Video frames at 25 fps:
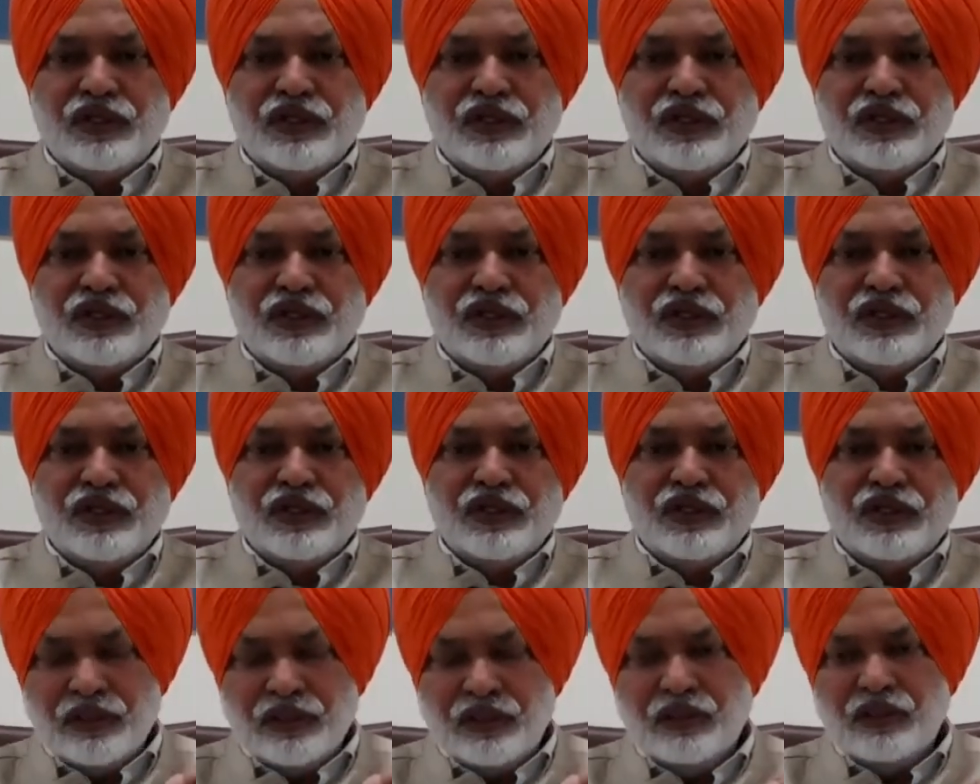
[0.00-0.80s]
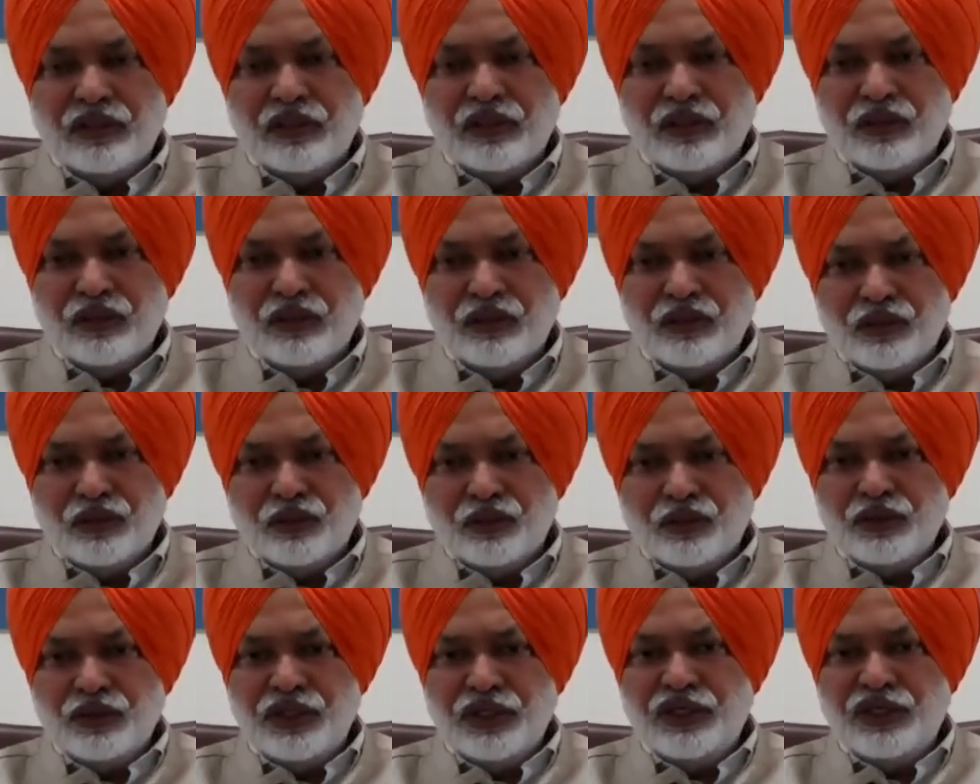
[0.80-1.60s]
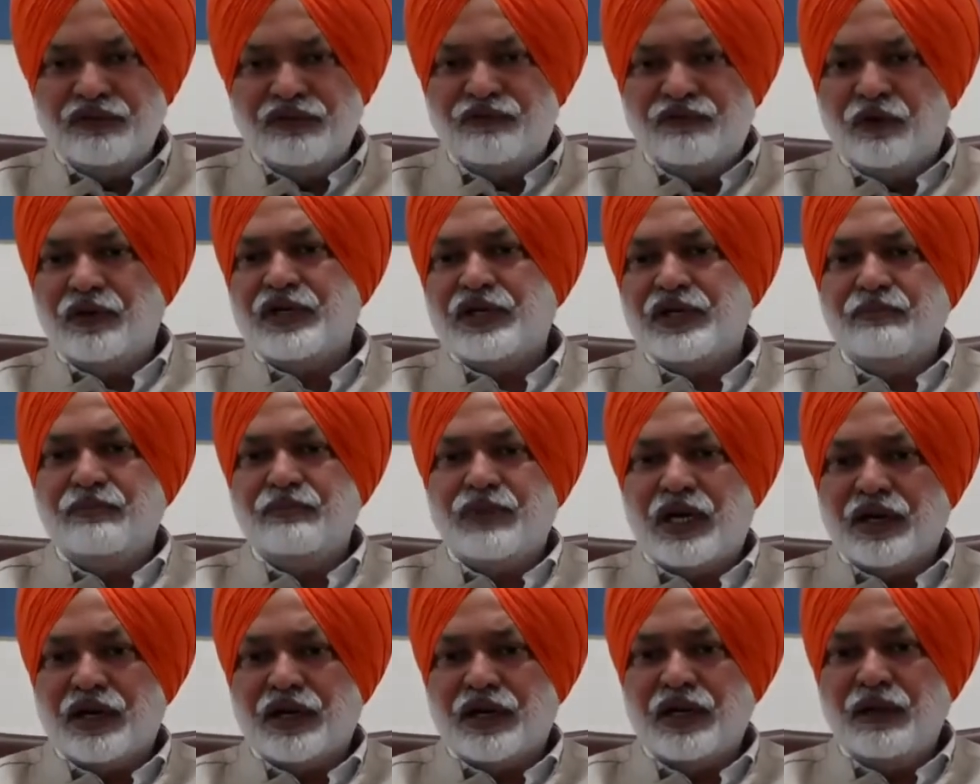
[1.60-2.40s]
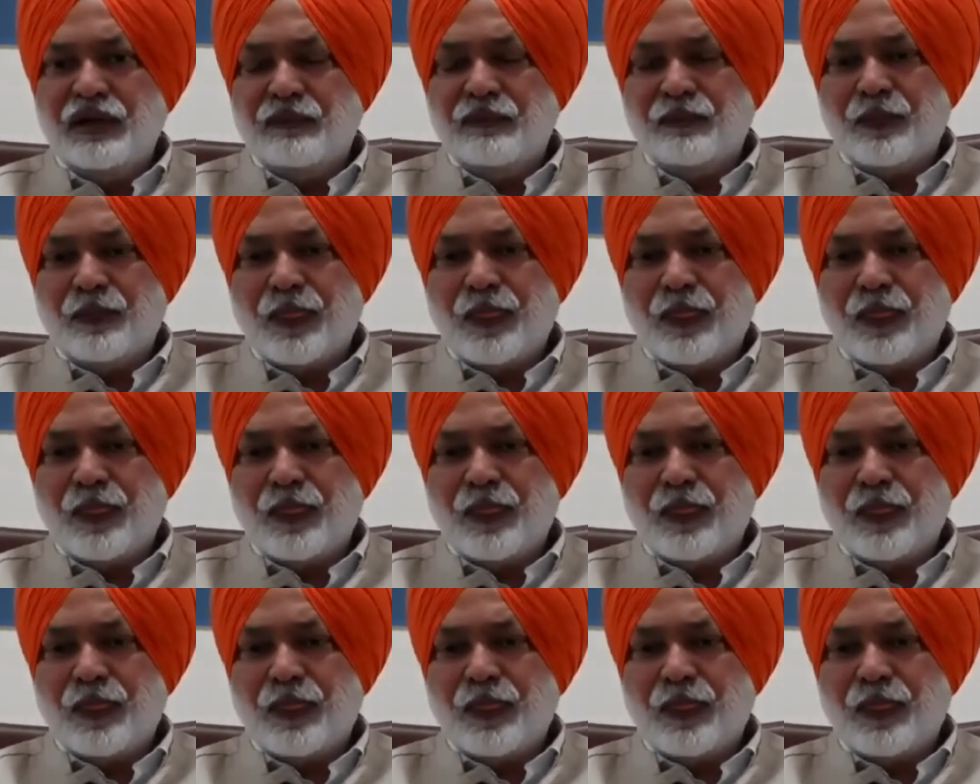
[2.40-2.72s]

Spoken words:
direction to the defaulting party